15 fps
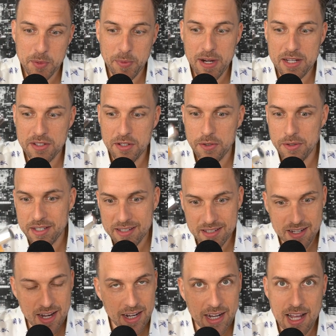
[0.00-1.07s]
sprays you do. This
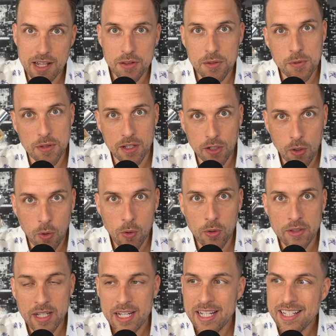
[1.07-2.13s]
is gonna cut through the cold.